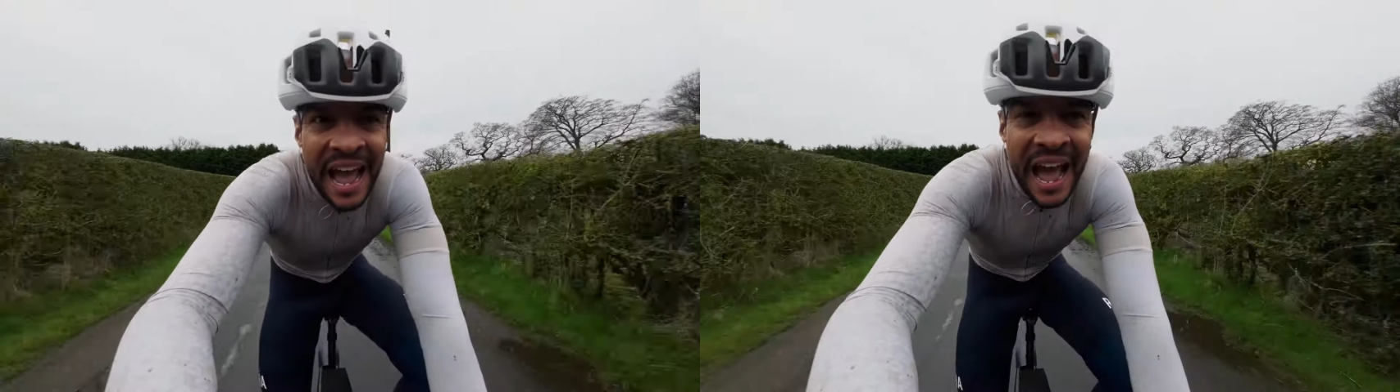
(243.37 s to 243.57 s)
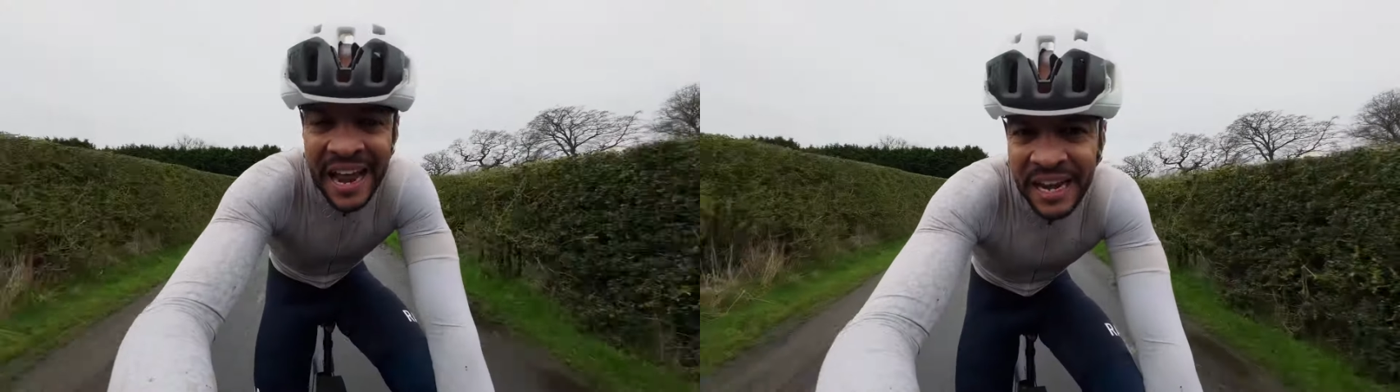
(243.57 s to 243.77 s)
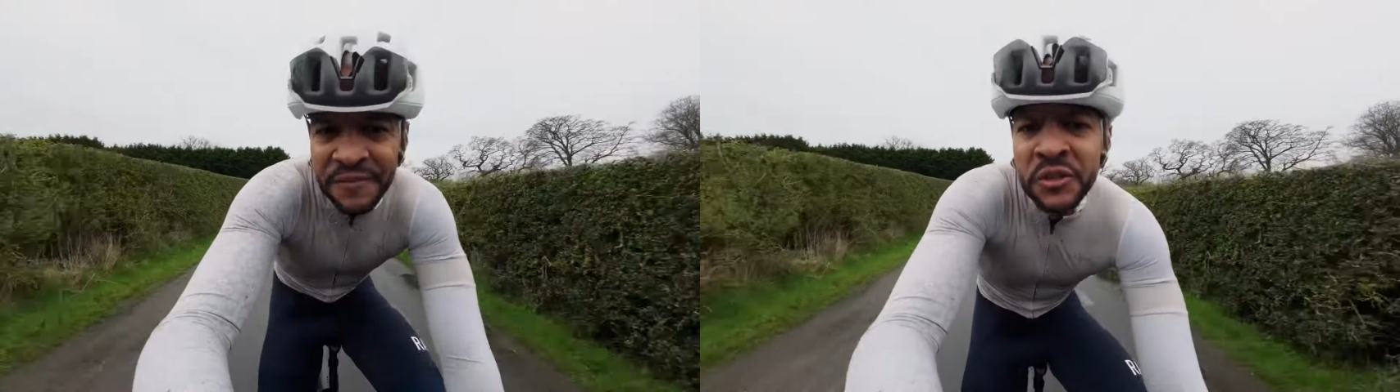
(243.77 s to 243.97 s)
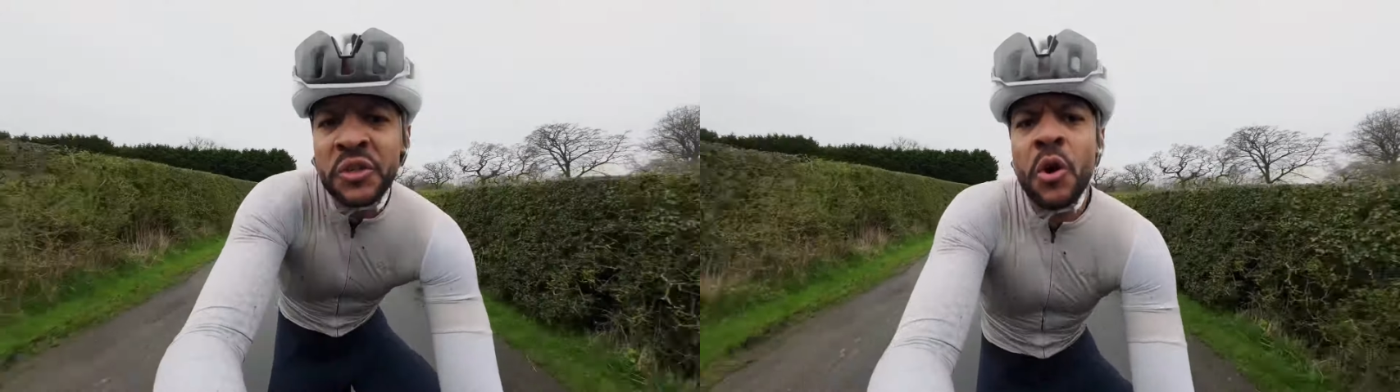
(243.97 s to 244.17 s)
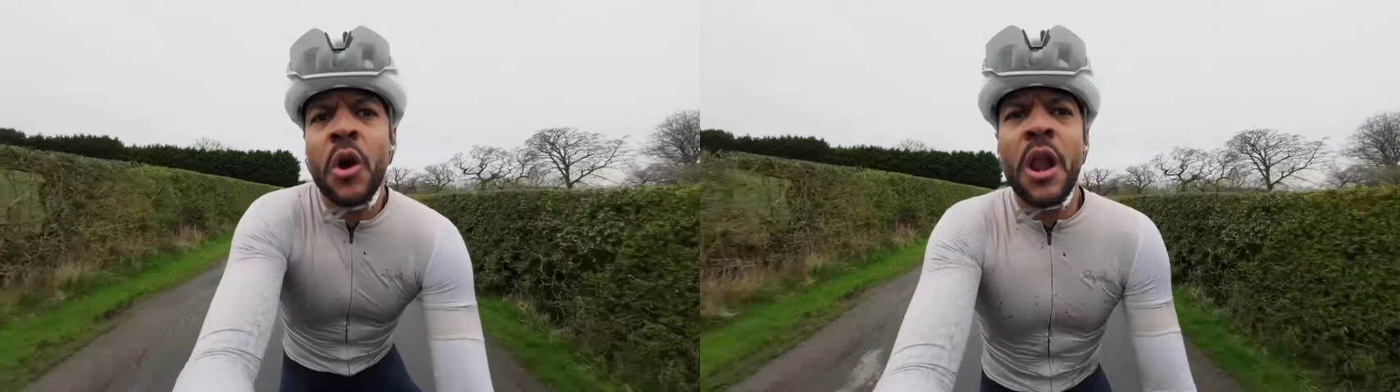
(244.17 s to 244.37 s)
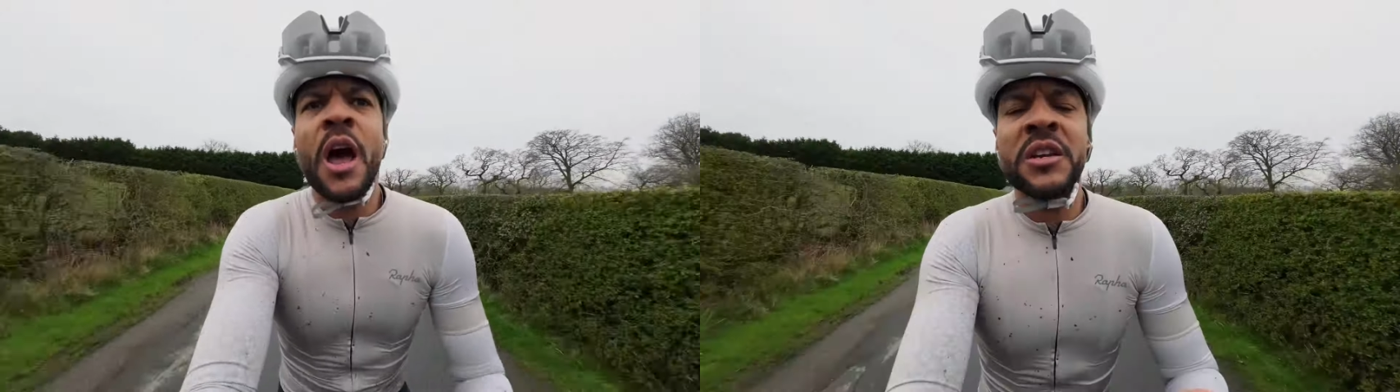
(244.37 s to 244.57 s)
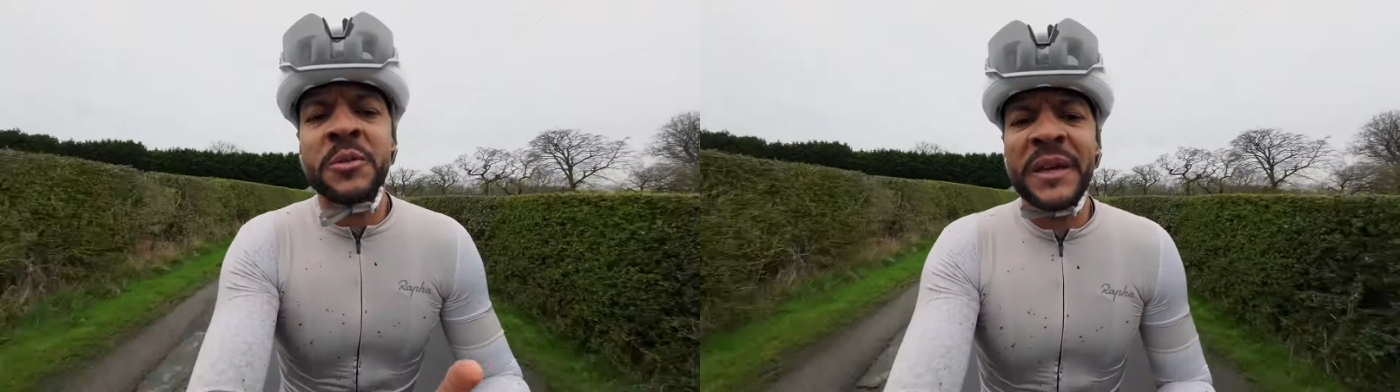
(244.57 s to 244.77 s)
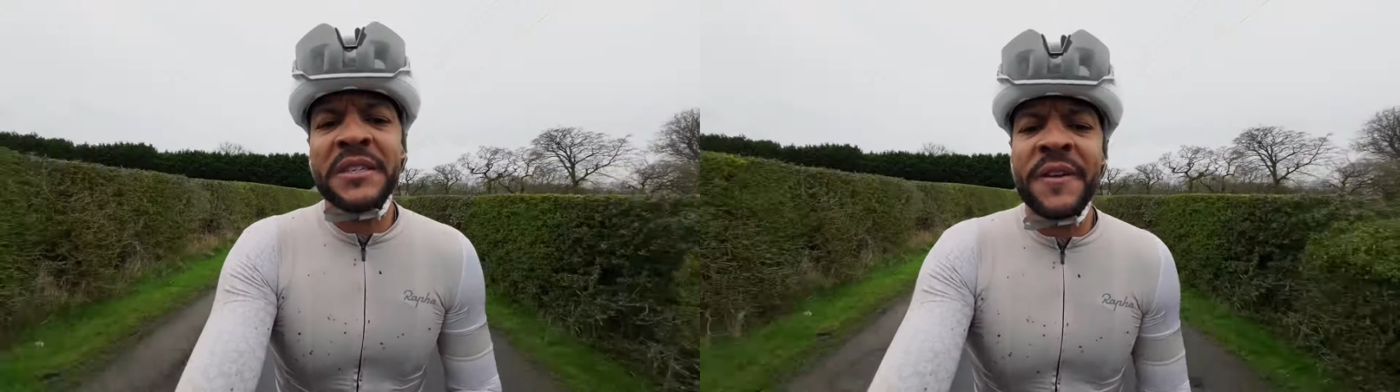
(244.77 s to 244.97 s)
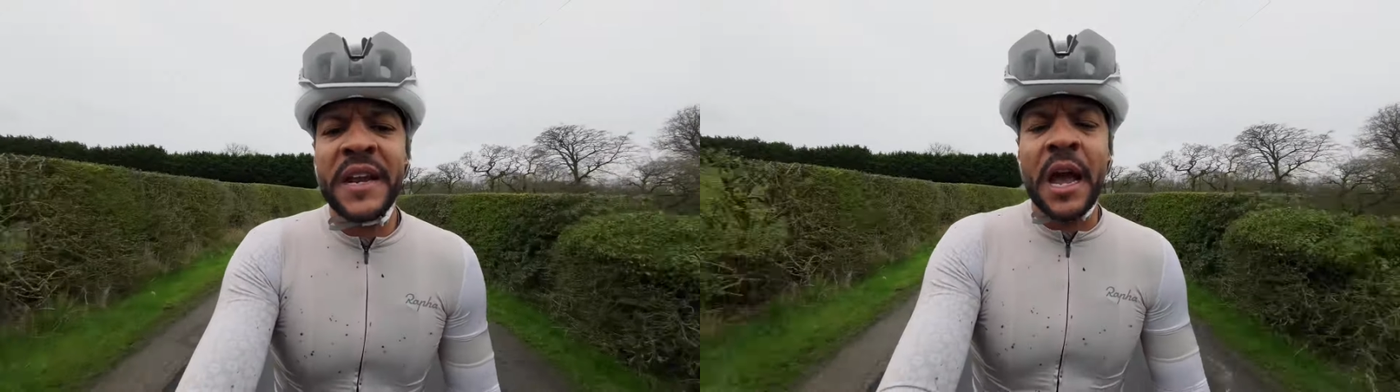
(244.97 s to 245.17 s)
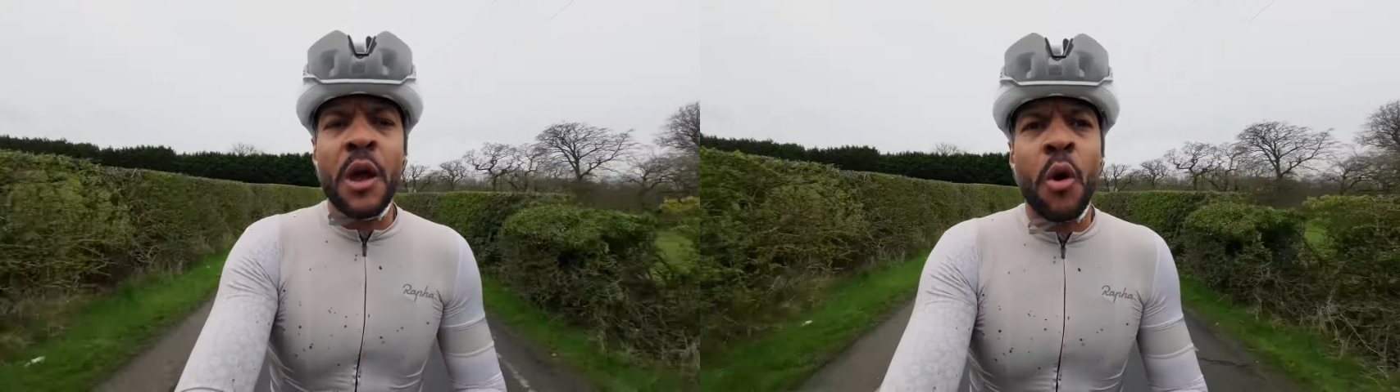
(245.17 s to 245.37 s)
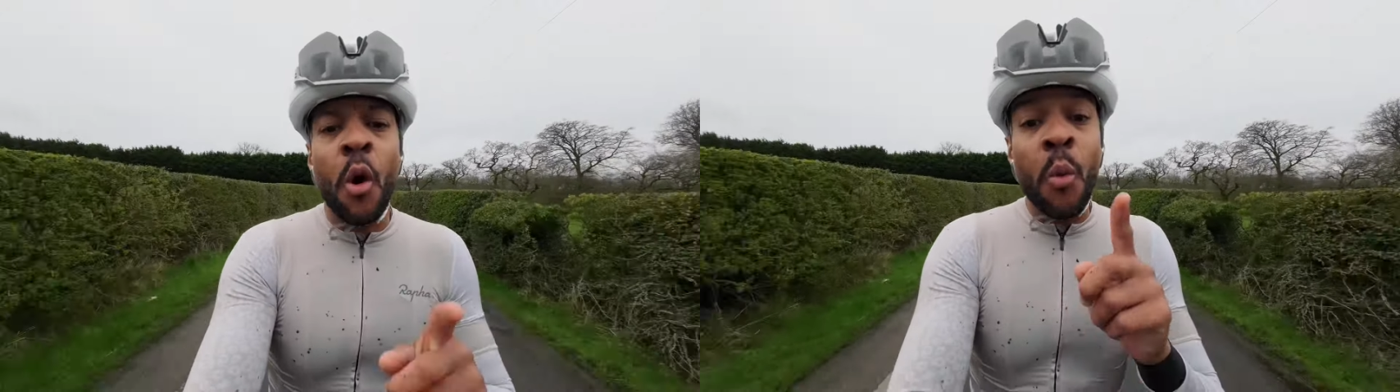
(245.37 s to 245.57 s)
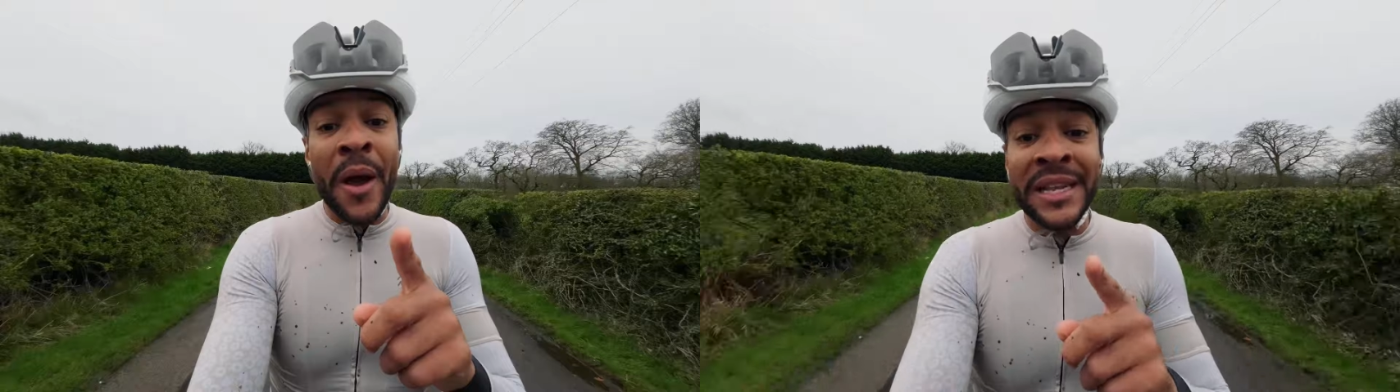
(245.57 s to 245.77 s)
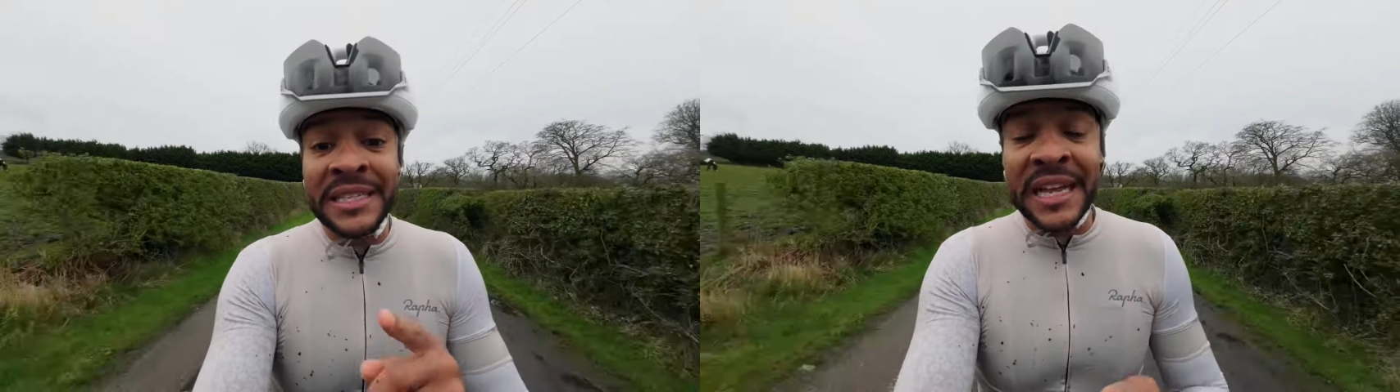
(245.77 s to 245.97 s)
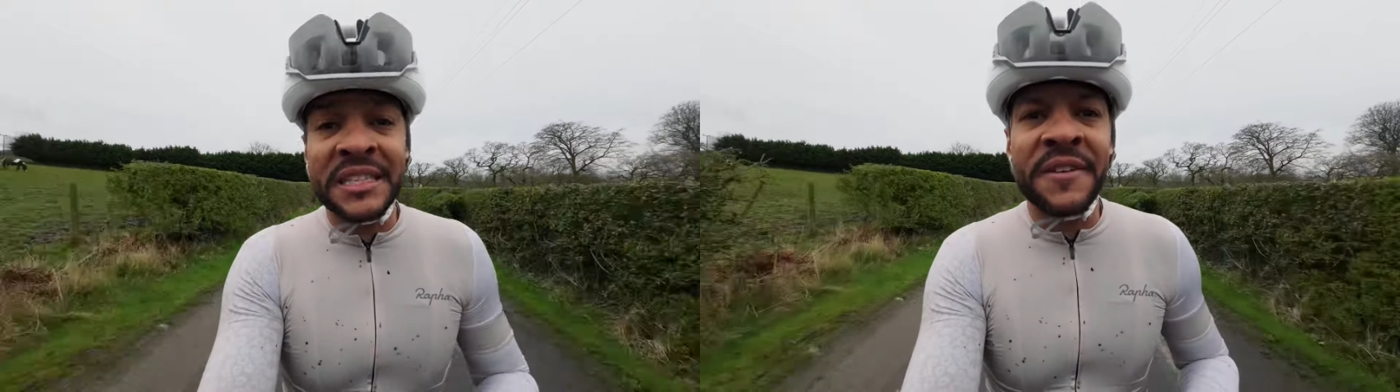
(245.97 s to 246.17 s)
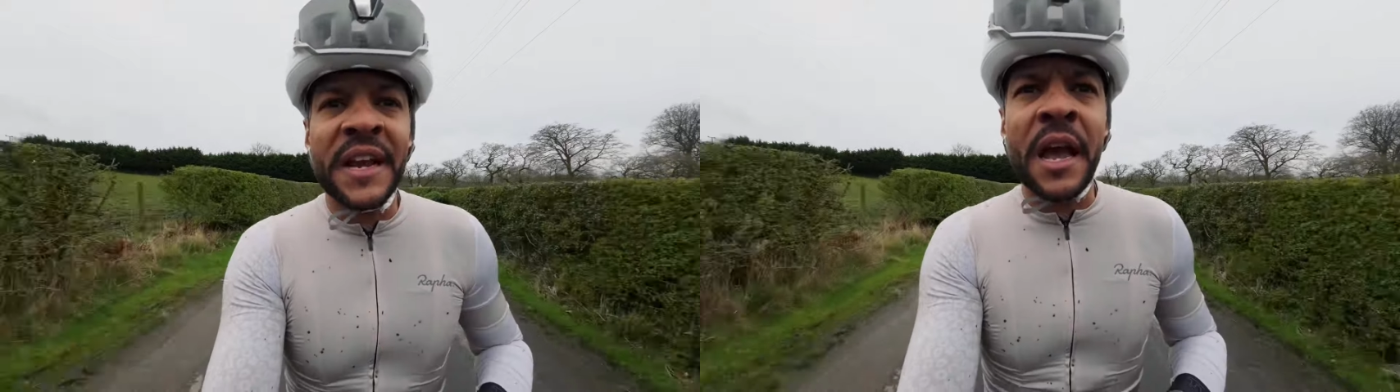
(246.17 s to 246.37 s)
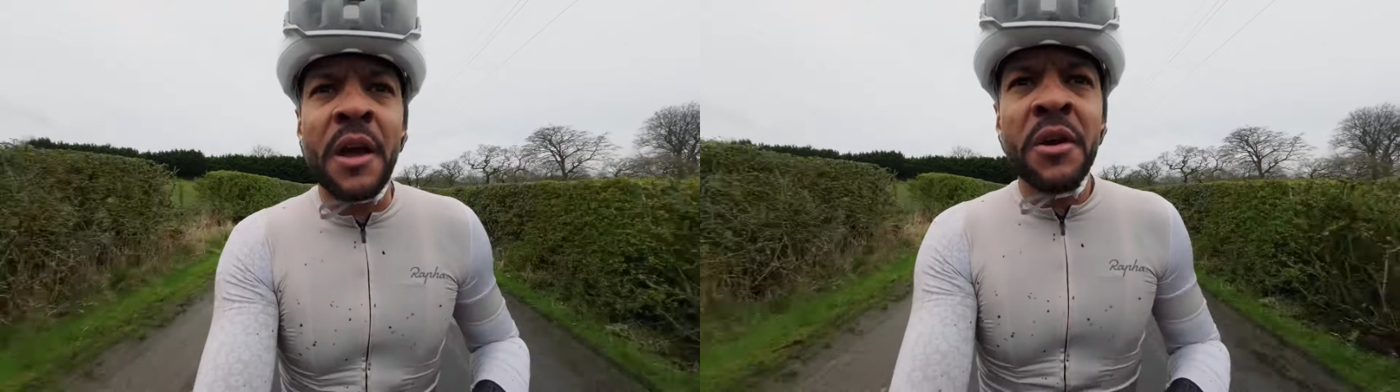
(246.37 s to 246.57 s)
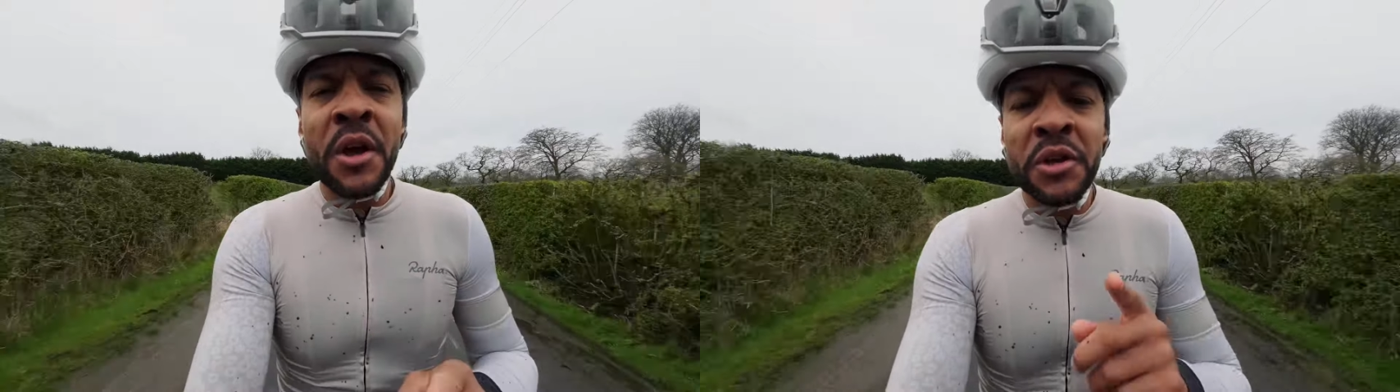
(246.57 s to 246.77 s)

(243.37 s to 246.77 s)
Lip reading: and if you saw last week's video or Wednesday's video,